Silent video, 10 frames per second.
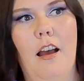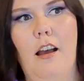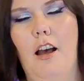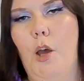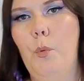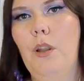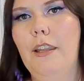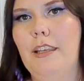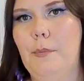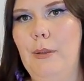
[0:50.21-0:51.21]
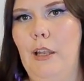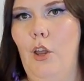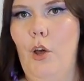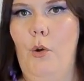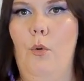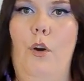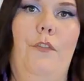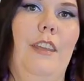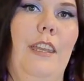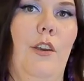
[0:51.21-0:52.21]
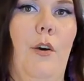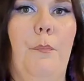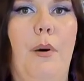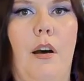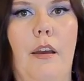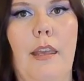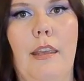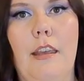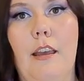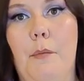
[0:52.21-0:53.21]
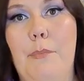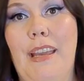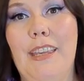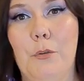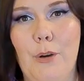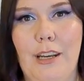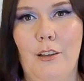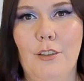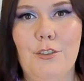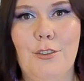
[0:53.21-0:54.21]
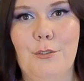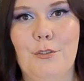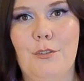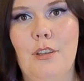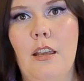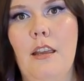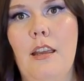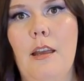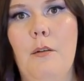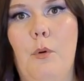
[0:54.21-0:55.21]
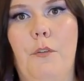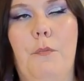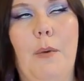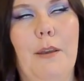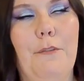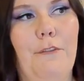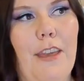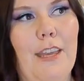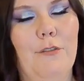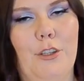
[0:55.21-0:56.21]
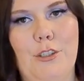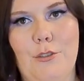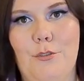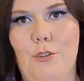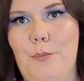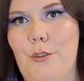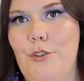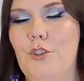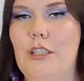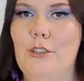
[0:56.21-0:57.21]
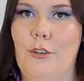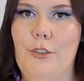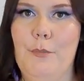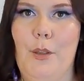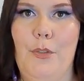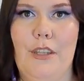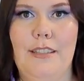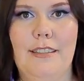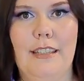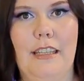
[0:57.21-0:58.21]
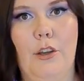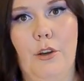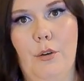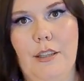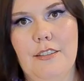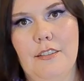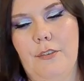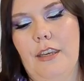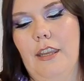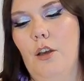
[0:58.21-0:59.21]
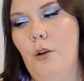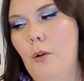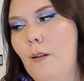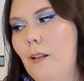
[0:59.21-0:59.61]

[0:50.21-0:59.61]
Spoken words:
I will link below a video by Becky Reynolds, who's one of my favorite YouTubers. She talked about this in her recent video.